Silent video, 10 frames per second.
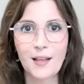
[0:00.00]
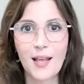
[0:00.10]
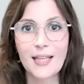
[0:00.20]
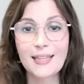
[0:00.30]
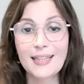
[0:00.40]

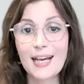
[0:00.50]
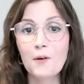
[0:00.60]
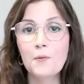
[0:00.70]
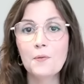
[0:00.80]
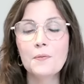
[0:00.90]

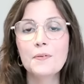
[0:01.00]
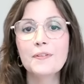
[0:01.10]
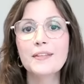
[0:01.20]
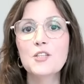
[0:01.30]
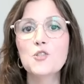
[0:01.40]
Now,
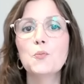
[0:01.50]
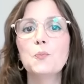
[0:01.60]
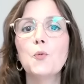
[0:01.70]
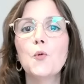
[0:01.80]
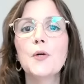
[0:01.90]
the
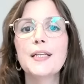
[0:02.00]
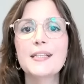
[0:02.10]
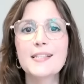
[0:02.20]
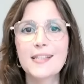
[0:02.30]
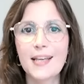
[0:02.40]
supporting
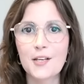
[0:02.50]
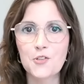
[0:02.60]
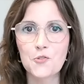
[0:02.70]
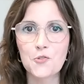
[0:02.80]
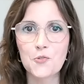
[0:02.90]

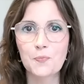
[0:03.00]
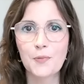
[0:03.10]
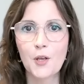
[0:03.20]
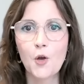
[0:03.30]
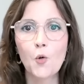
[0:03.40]
schedules.
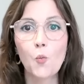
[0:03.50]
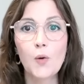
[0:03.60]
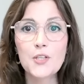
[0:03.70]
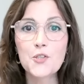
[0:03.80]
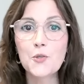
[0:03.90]

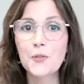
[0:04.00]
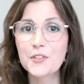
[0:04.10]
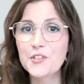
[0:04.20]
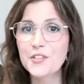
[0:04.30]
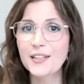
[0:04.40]
Once you
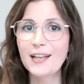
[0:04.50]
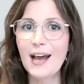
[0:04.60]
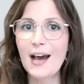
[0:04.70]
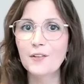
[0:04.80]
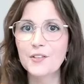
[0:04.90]
understand
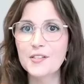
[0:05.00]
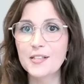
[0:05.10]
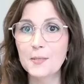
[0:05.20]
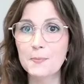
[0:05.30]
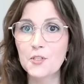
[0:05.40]
how the
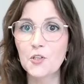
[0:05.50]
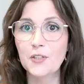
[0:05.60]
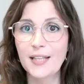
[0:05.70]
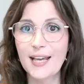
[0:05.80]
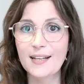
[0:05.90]
statements
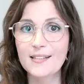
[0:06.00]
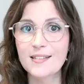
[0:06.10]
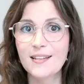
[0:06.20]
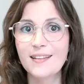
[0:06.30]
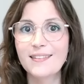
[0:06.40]
connect,
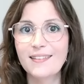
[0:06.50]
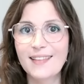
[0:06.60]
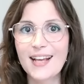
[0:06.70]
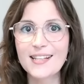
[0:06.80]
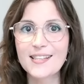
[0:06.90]
the
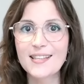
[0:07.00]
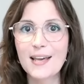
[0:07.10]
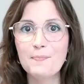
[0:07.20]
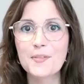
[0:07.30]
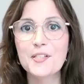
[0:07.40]
next
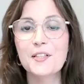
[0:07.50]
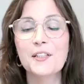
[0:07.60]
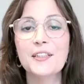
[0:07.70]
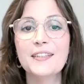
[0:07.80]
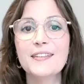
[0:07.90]
step is
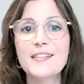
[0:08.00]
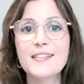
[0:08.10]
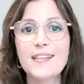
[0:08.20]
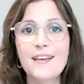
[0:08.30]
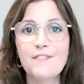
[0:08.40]
learning the
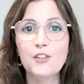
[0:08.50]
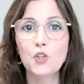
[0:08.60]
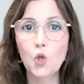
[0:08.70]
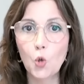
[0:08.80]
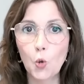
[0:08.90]
7
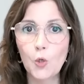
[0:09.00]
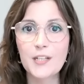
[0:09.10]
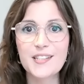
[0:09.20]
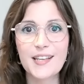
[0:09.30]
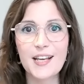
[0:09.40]
core
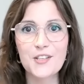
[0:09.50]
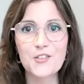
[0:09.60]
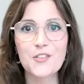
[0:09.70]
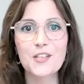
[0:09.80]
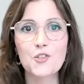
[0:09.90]
schedules
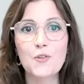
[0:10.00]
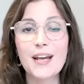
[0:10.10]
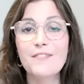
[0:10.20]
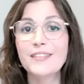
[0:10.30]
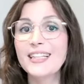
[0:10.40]
that
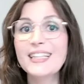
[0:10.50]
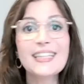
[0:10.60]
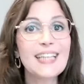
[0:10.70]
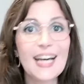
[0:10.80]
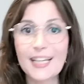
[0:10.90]
drive the
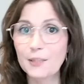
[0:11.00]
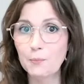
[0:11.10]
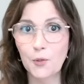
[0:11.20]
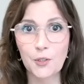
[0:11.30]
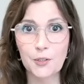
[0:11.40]
entire
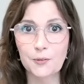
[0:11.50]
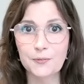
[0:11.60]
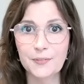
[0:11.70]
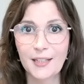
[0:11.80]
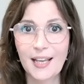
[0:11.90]
model.
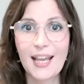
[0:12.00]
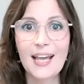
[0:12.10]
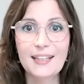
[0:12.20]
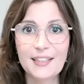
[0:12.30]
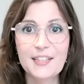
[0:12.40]

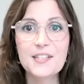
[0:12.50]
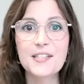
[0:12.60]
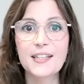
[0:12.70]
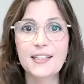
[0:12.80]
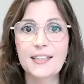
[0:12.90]
And here's the
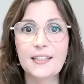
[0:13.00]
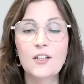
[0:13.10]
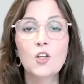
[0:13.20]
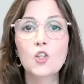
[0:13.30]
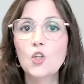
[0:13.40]
key,
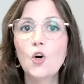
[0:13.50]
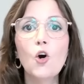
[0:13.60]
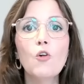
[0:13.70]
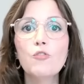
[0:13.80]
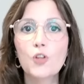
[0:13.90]
don't
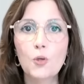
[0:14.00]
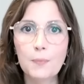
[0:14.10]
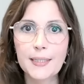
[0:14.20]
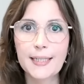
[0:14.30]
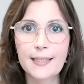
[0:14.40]

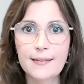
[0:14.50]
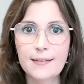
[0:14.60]
overcomplicate it.